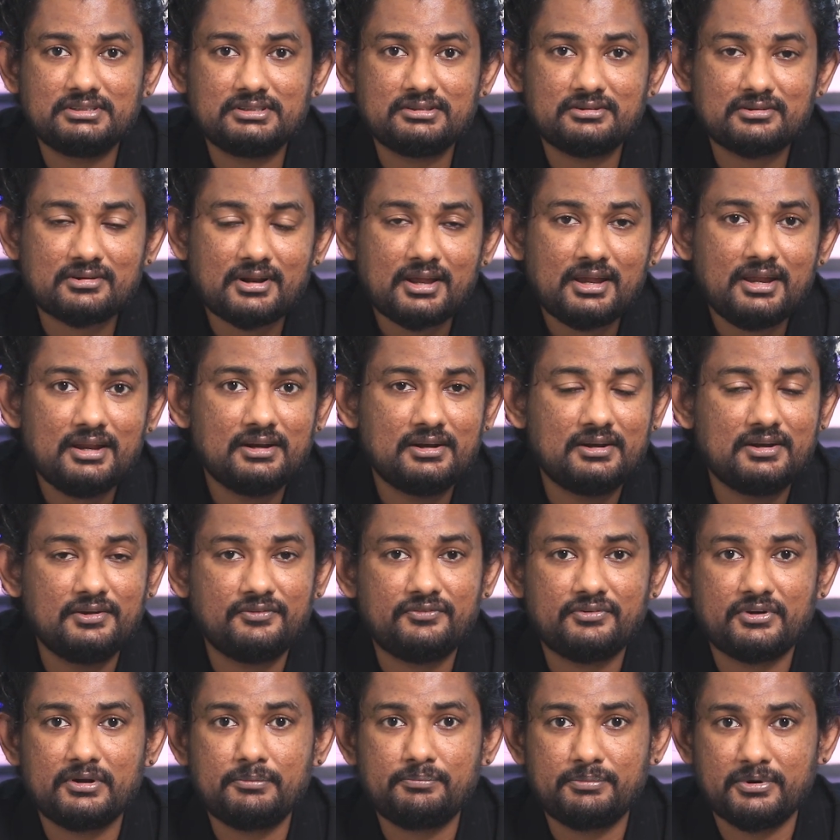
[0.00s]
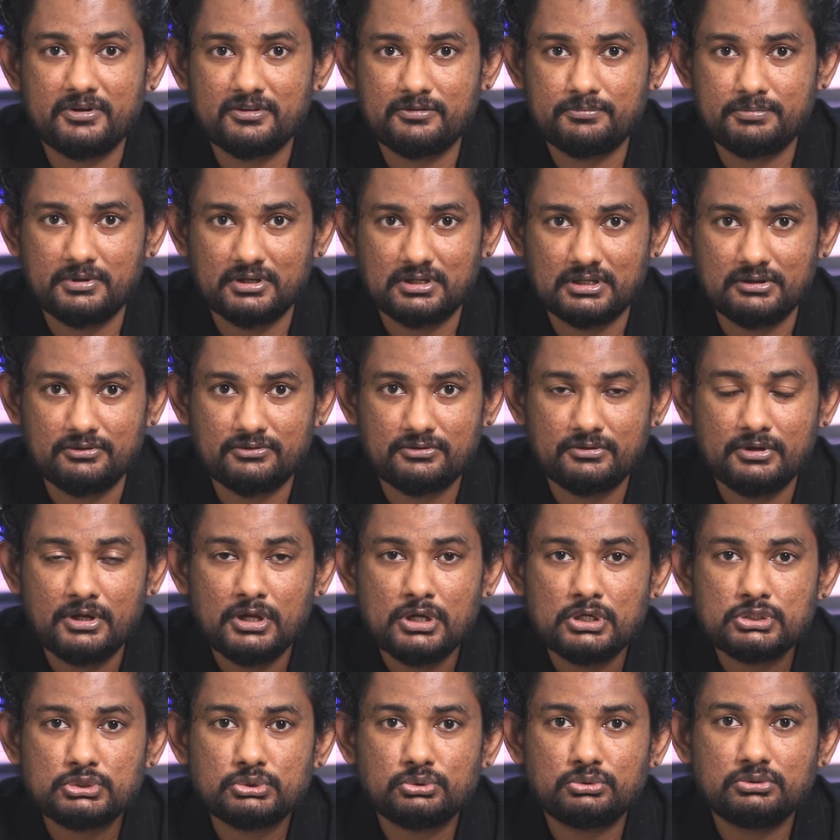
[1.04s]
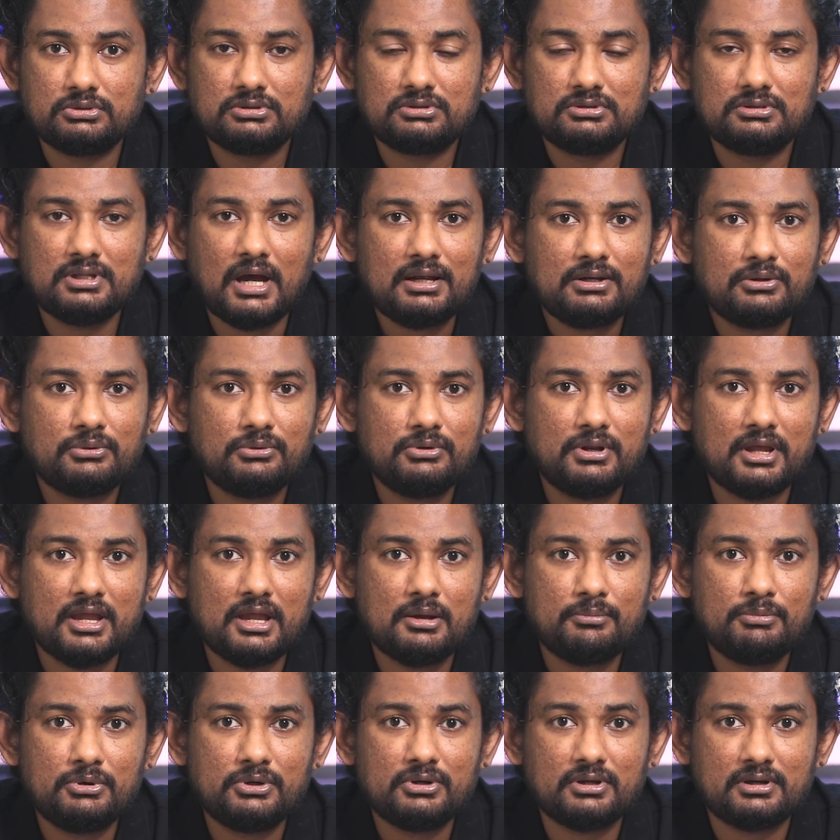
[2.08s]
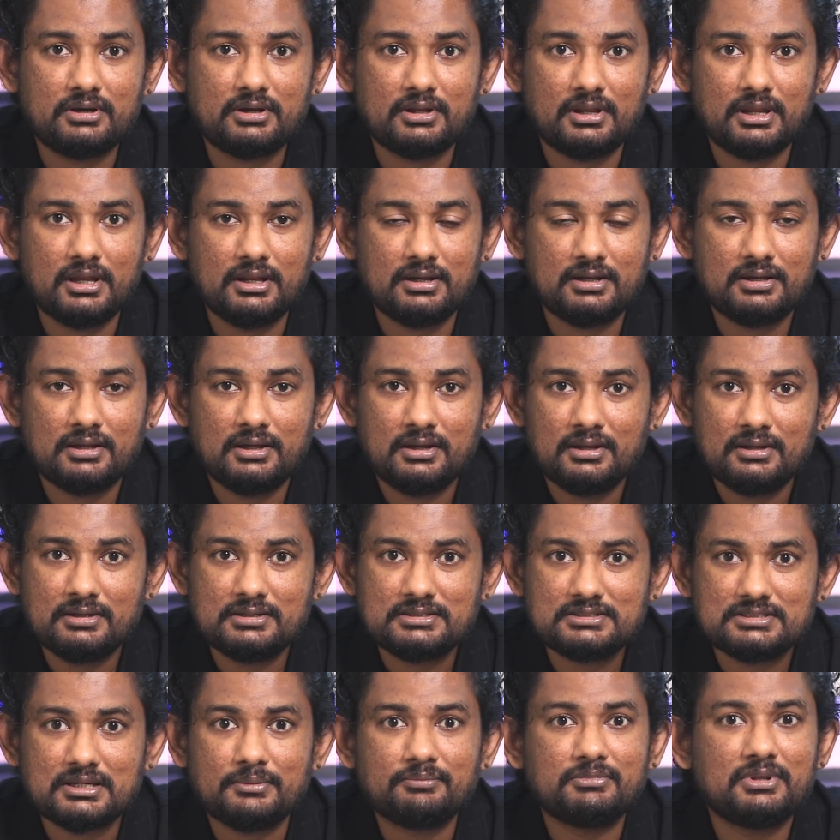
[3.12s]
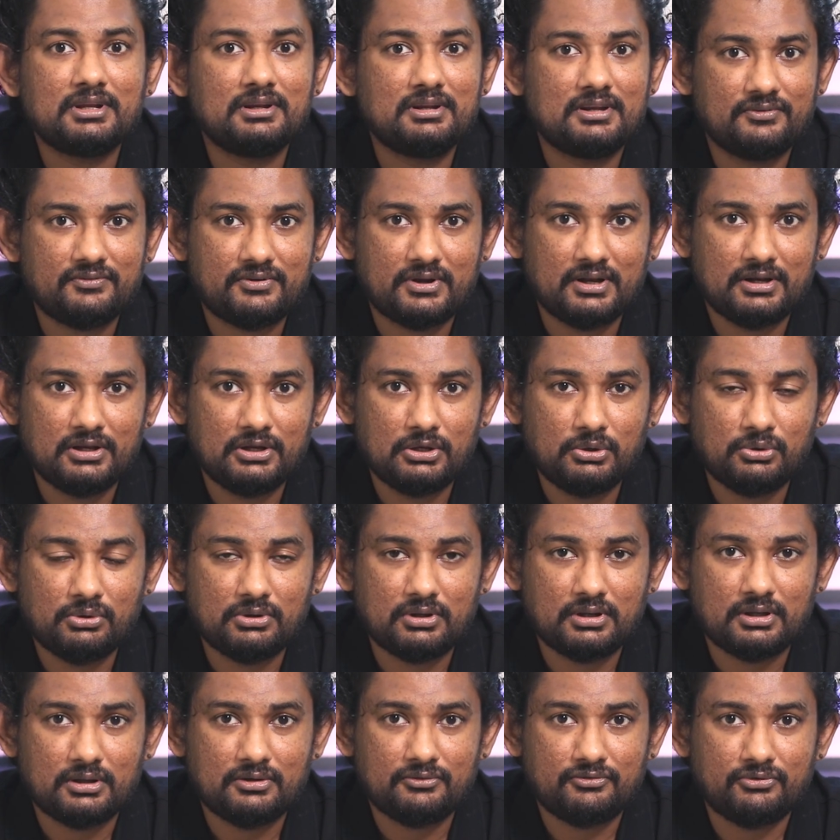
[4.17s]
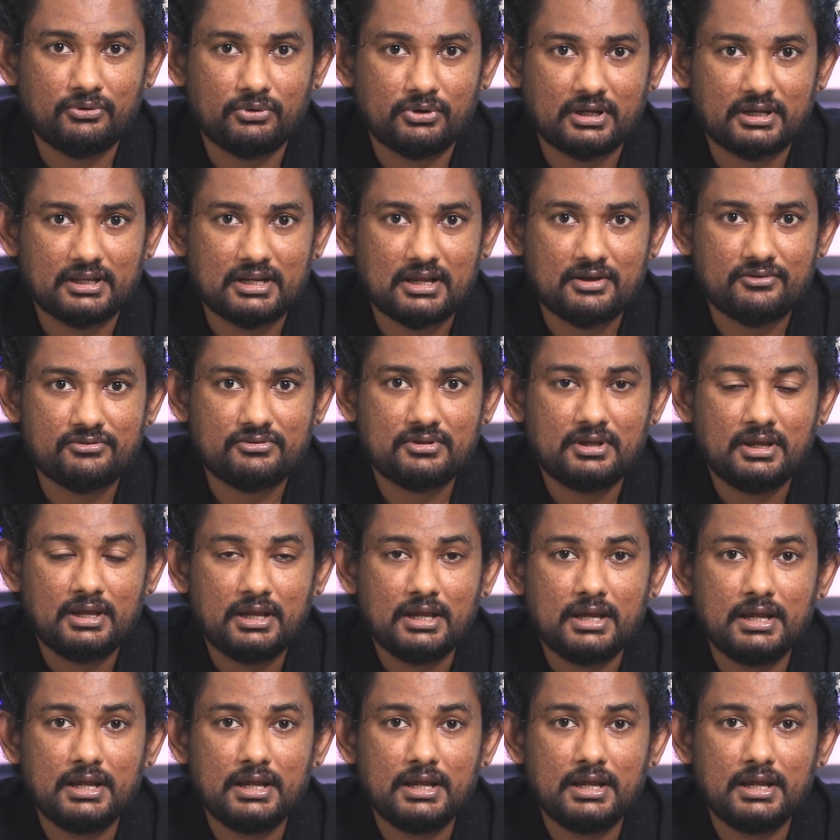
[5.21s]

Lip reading: try different perspectives. So that could able to create something different in your photographs,